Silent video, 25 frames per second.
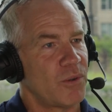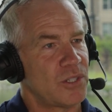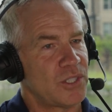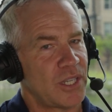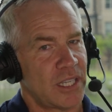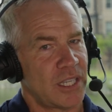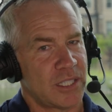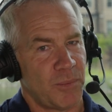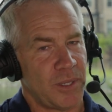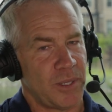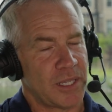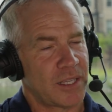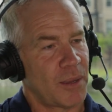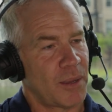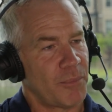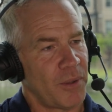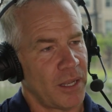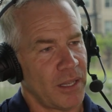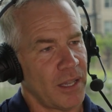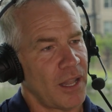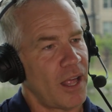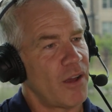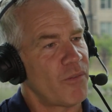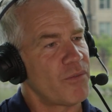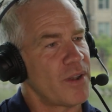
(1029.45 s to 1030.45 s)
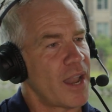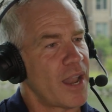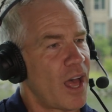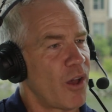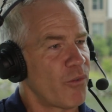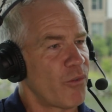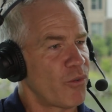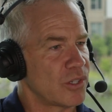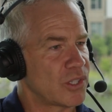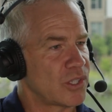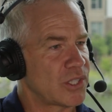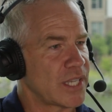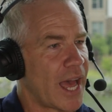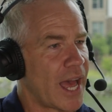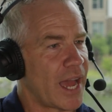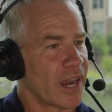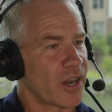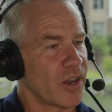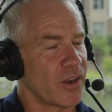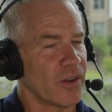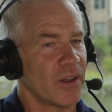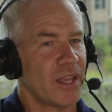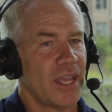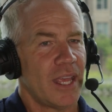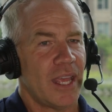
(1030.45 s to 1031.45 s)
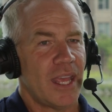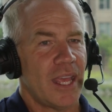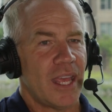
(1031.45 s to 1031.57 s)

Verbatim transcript: which has become a love now for soccer.